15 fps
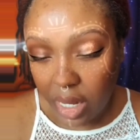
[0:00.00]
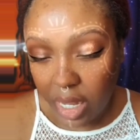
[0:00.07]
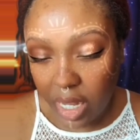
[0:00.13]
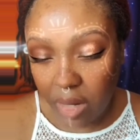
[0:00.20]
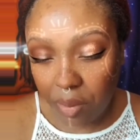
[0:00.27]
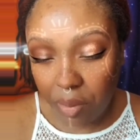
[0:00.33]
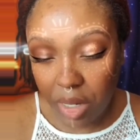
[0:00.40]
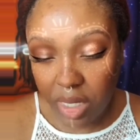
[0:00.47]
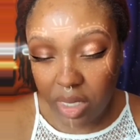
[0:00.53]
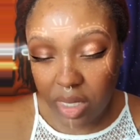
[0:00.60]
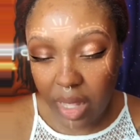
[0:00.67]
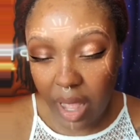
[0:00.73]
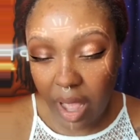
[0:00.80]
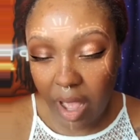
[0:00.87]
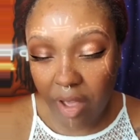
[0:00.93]
It must
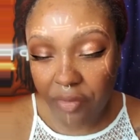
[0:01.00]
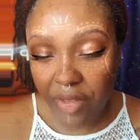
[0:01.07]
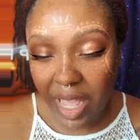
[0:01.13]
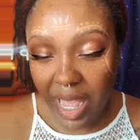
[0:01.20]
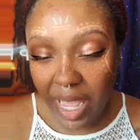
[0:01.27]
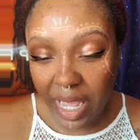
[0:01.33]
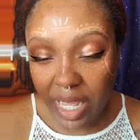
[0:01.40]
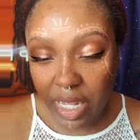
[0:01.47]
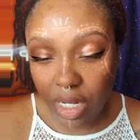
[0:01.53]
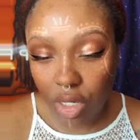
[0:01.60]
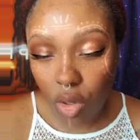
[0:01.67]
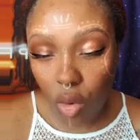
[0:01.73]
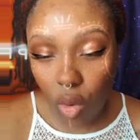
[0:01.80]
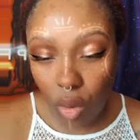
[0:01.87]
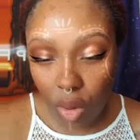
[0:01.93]
have aid,
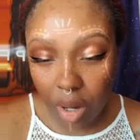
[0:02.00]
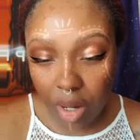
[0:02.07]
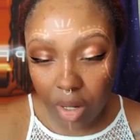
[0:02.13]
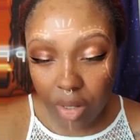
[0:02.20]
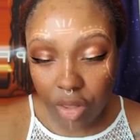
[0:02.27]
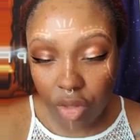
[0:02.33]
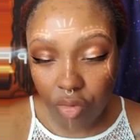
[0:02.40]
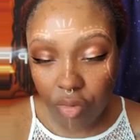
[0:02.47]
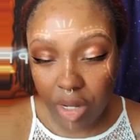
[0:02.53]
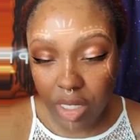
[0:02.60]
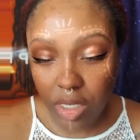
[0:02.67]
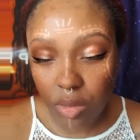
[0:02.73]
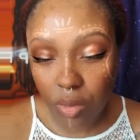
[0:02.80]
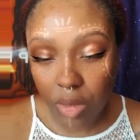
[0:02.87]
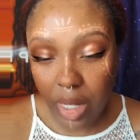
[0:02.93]
or the
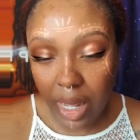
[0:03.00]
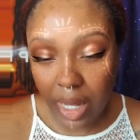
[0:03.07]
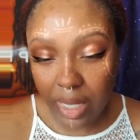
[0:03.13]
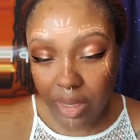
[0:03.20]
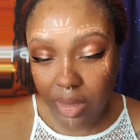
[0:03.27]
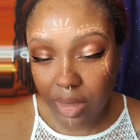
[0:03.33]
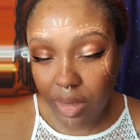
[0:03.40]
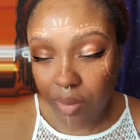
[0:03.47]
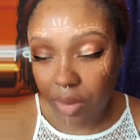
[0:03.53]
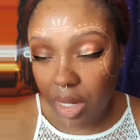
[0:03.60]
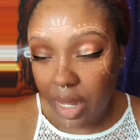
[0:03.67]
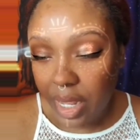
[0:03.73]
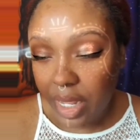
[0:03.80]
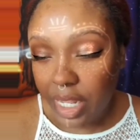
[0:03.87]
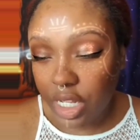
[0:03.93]
race will end.
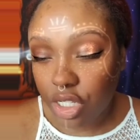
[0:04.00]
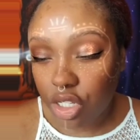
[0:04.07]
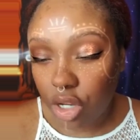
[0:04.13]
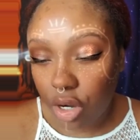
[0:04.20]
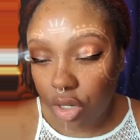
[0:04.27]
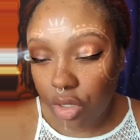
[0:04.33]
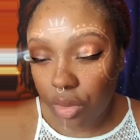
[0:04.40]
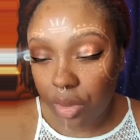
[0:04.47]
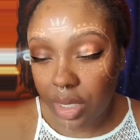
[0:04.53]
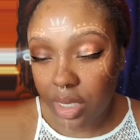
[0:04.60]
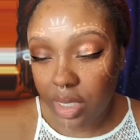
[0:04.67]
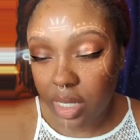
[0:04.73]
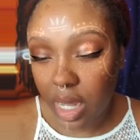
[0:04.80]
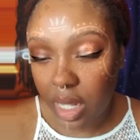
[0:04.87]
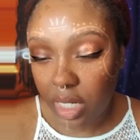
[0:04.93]
Eternal
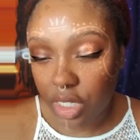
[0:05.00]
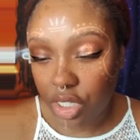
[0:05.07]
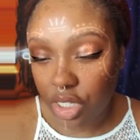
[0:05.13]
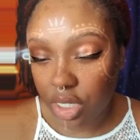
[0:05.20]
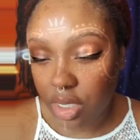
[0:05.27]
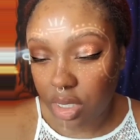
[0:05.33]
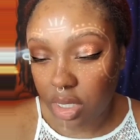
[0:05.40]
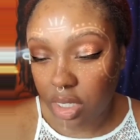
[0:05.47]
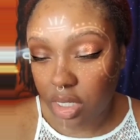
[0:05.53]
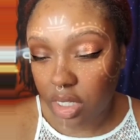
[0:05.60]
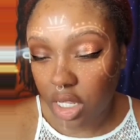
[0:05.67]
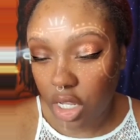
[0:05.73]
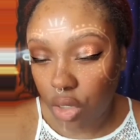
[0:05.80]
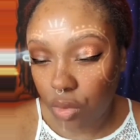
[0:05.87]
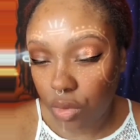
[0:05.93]
intelligence is
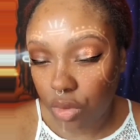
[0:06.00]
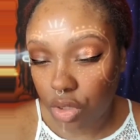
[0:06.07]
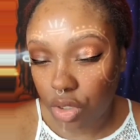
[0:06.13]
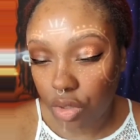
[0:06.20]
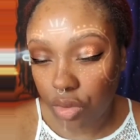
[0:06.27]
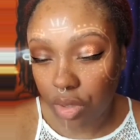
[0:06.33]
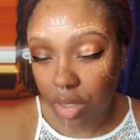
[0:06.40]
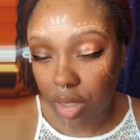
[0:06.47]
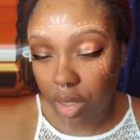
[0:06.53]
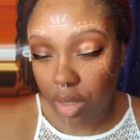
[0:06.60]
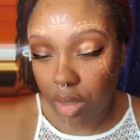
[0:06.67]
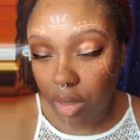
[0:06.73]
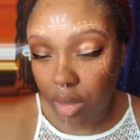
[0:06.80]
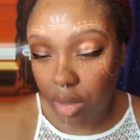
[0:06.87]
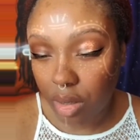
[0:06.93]
equal to
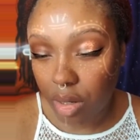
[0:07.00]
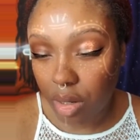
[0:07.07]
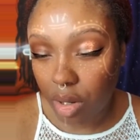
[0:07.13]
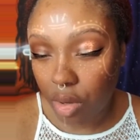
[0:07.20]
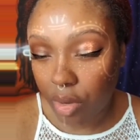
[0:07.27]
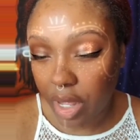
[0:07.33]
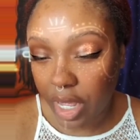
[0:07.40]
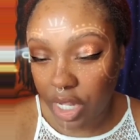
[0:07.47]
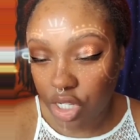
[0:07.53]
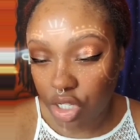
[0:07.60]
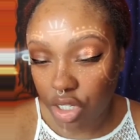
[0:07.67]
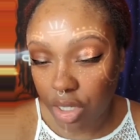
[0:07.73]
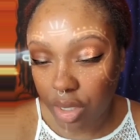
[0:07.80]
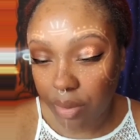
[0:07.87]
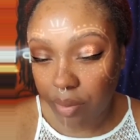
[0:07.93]
the
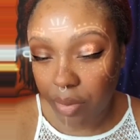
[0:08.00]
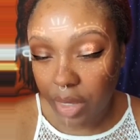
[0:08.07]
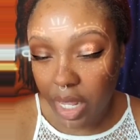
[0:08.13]
occasion.